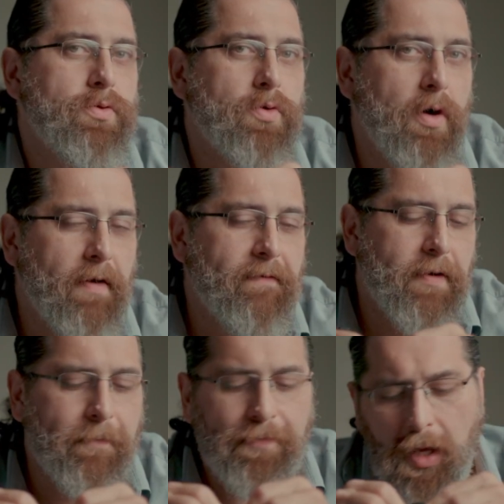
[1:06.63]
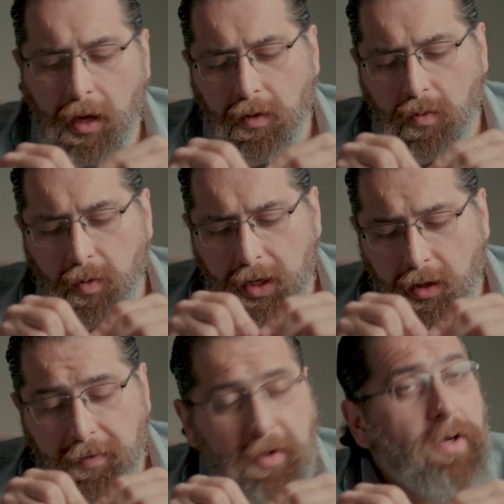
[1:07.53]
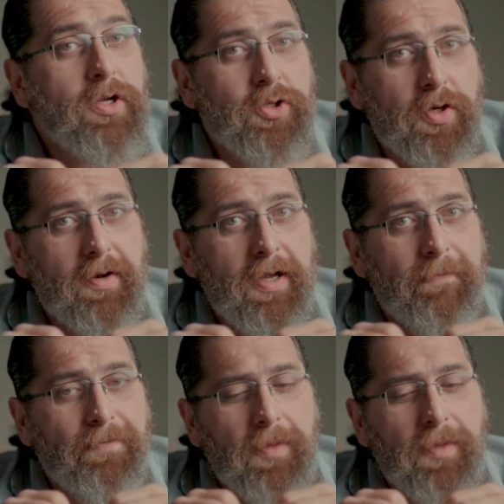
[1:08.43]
to offer? Well, on the contrary,